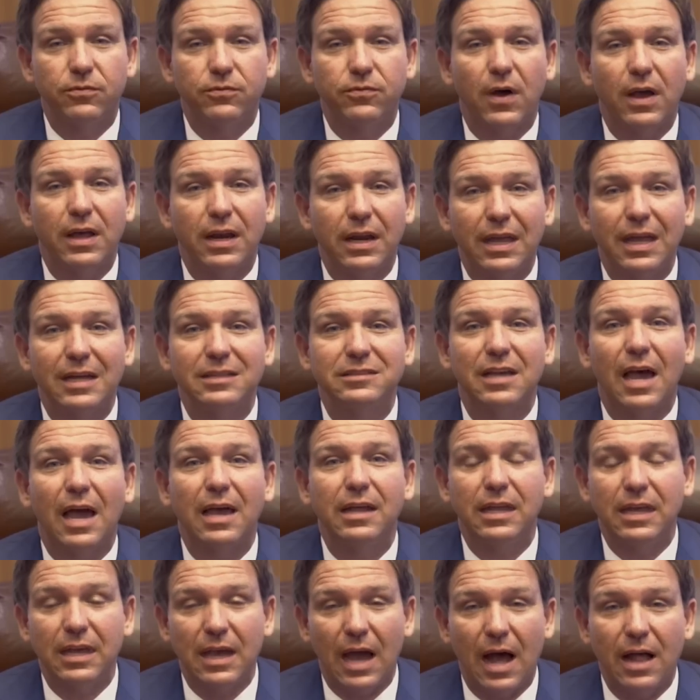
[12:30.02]
to fight against
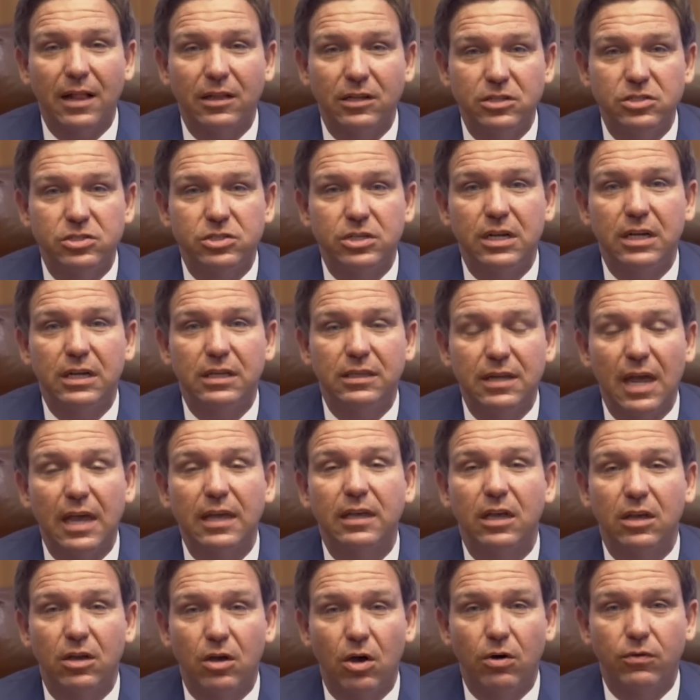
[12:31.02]
ideology
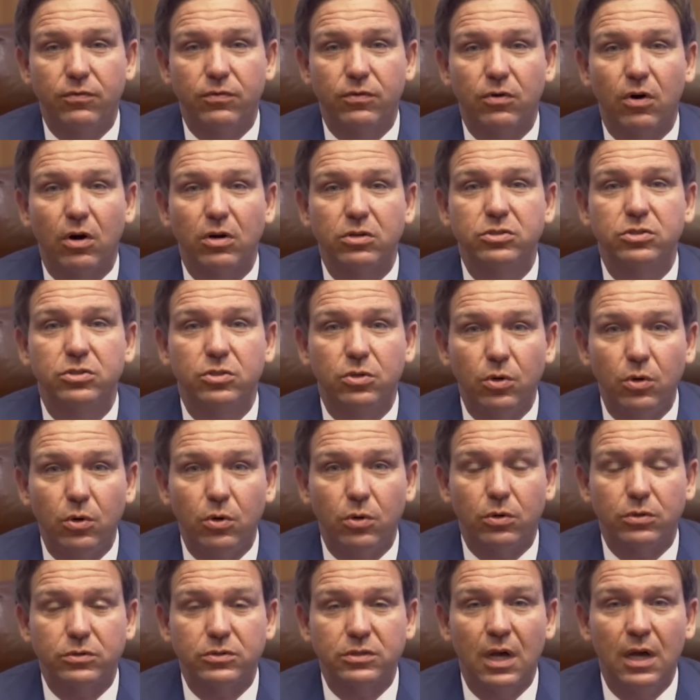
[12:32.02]
taking over our
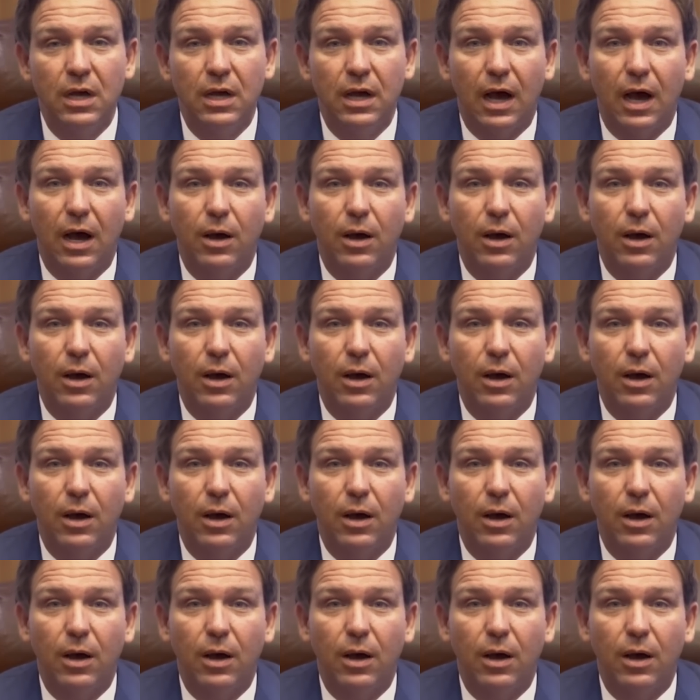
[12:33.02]
schools.